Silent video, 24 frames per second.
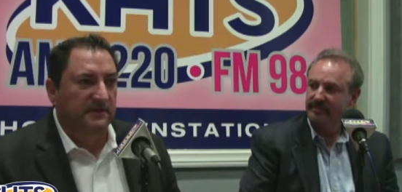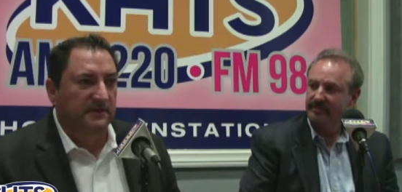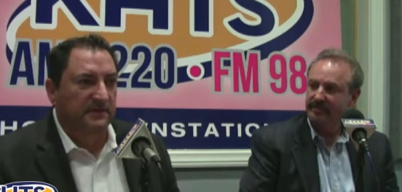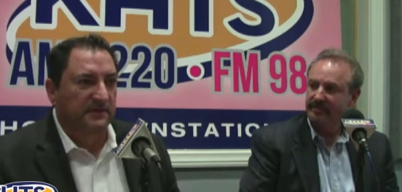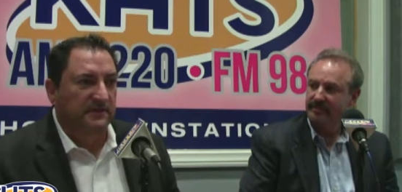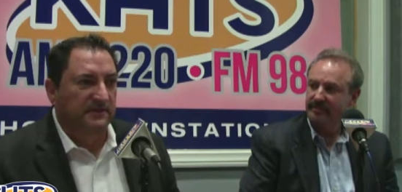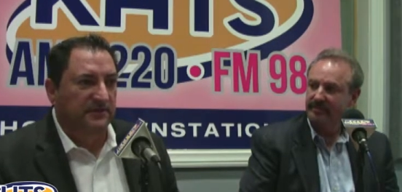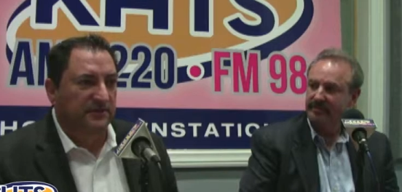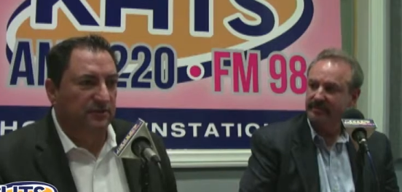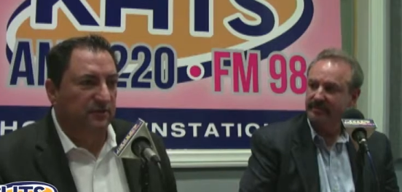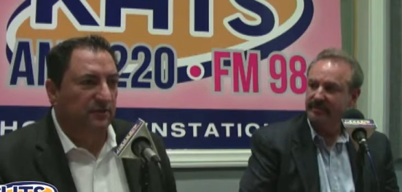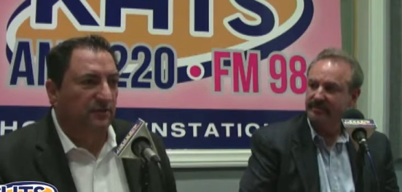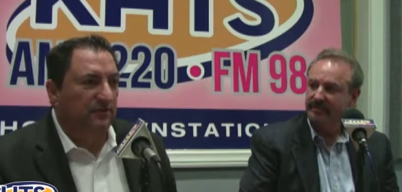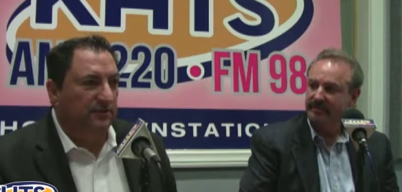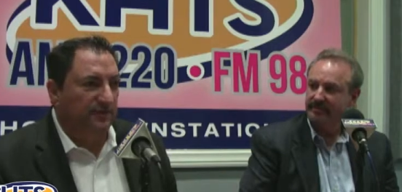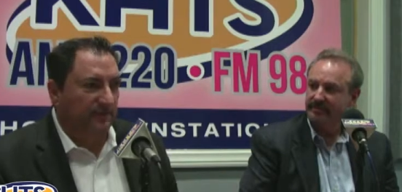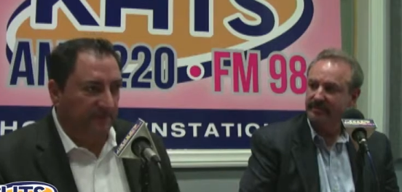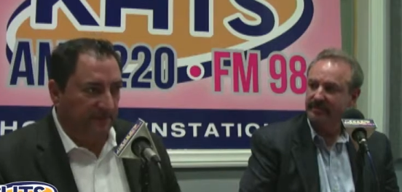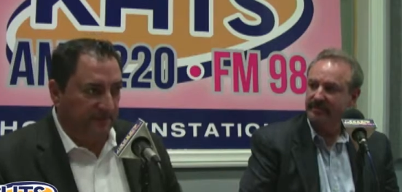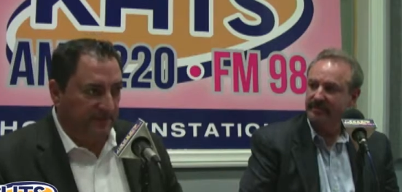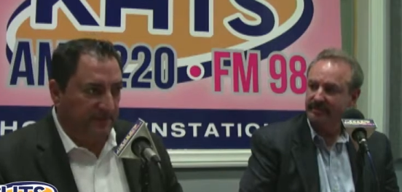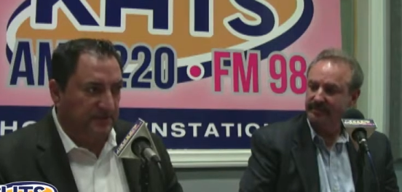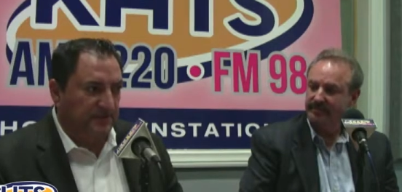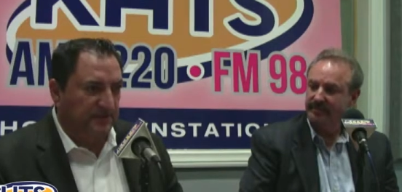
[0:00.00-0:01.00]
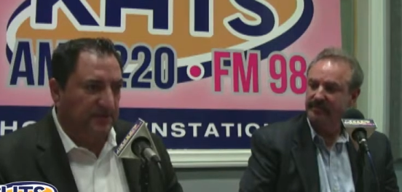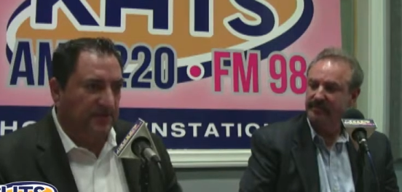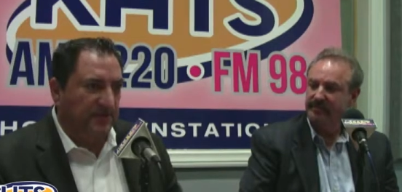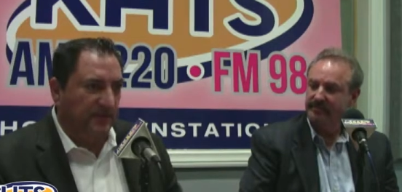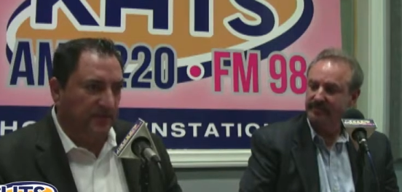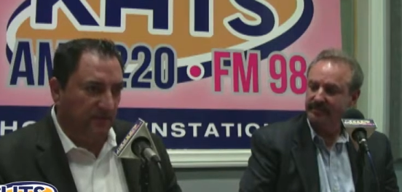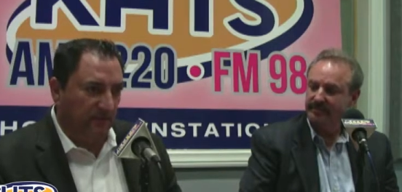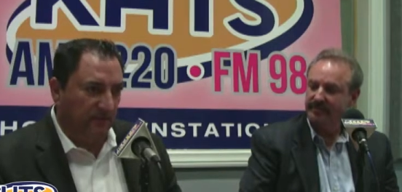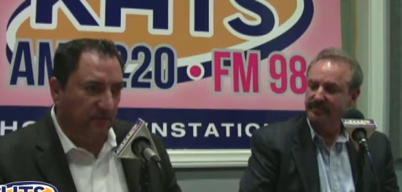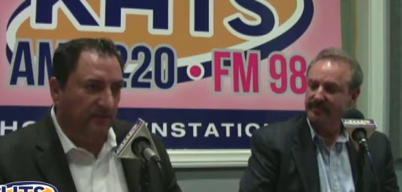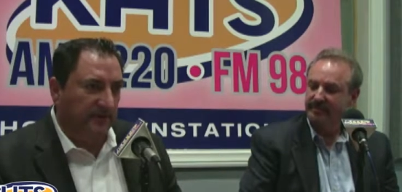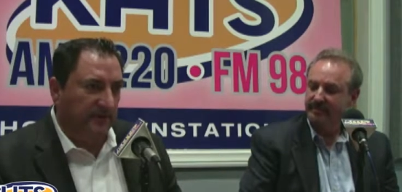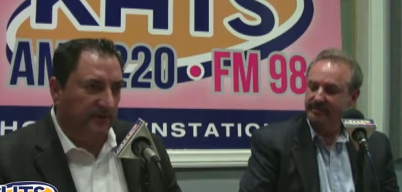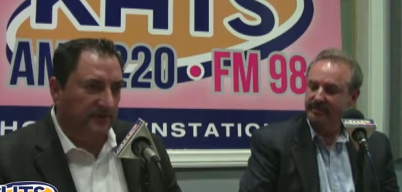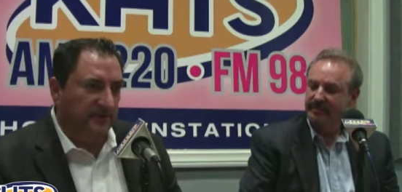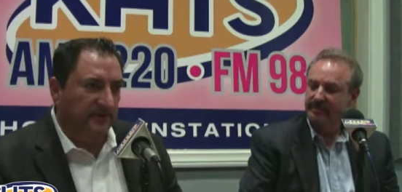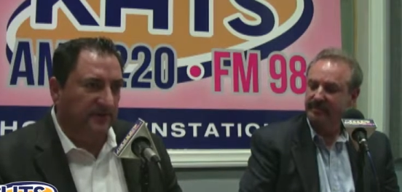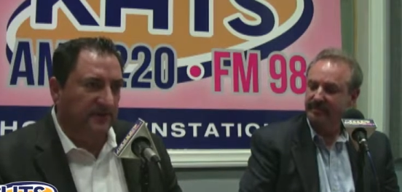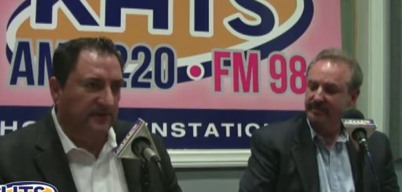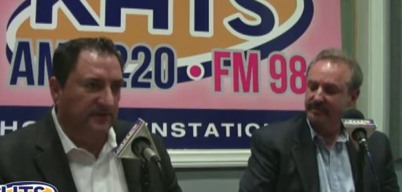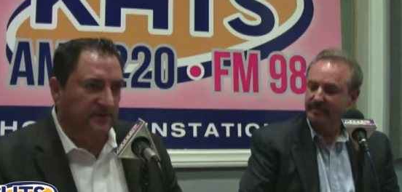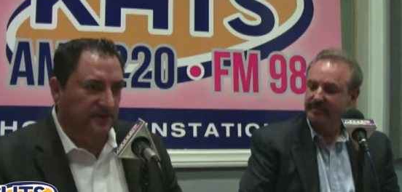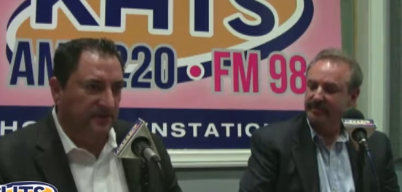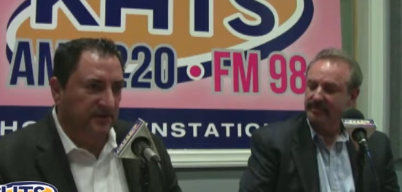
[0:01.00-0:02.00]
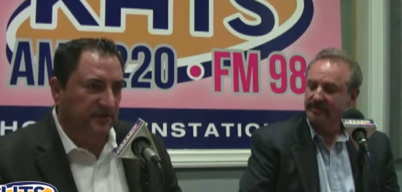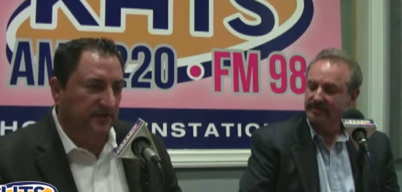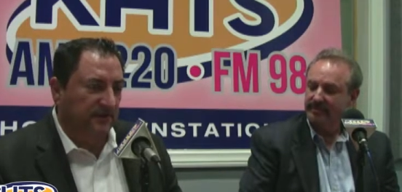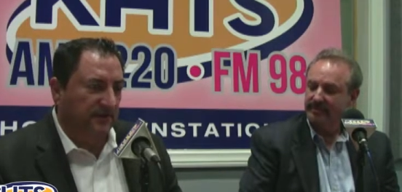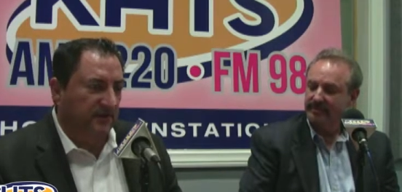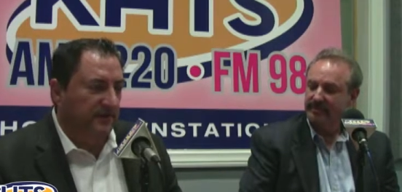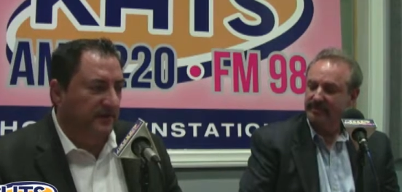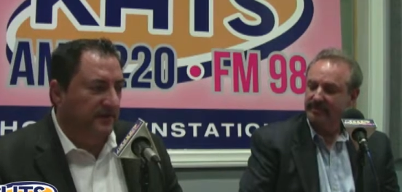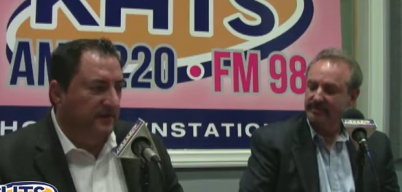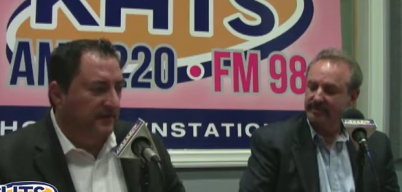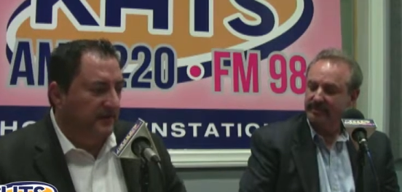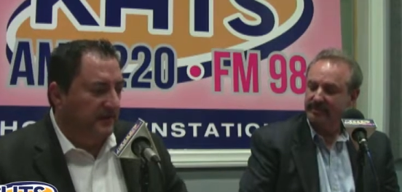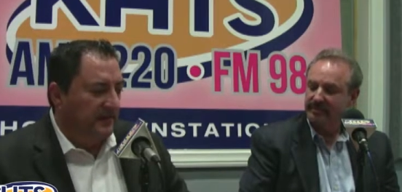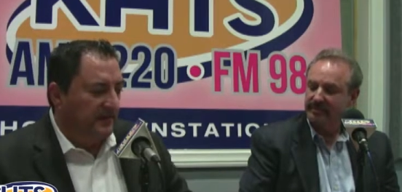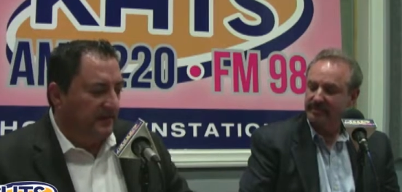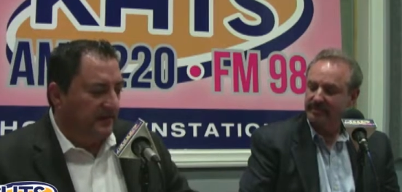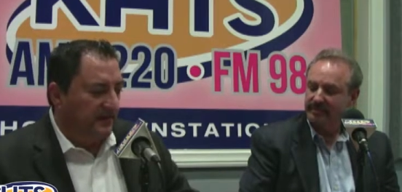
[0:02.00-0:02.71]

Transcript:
Speaker 1: So this particular one I did this year, mm-hmm.